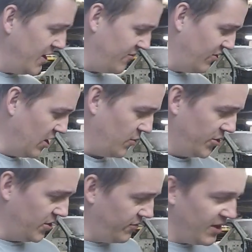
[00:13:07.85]
that I want
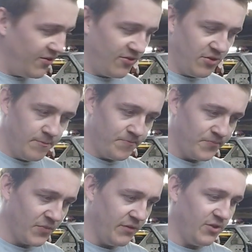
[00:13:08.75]
of this
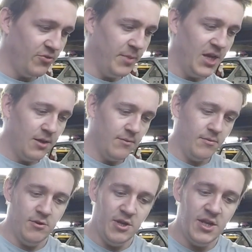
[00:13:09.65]
bit,
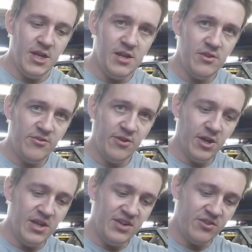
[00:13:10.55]
and then either
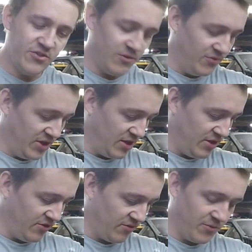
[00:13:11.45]
side it's got something
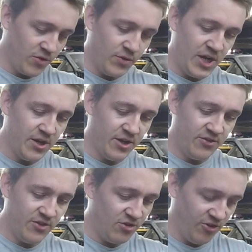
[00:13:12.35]
that's really nice
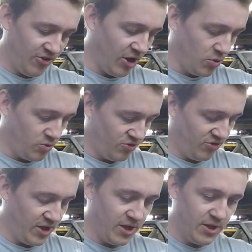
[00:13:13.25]
that just holds
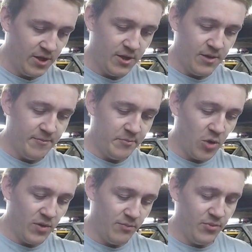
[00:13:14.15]
the
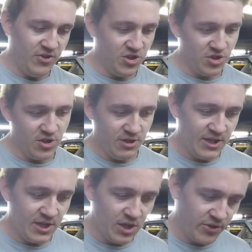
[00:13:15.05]
bolt in position, and
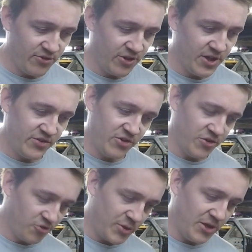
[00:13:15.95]
then the other side it's got a
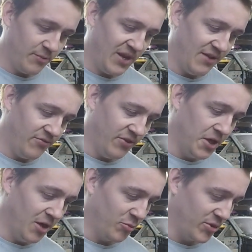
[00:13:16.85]
spreader plate for the
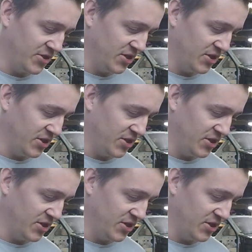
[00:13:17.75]
nut pressure.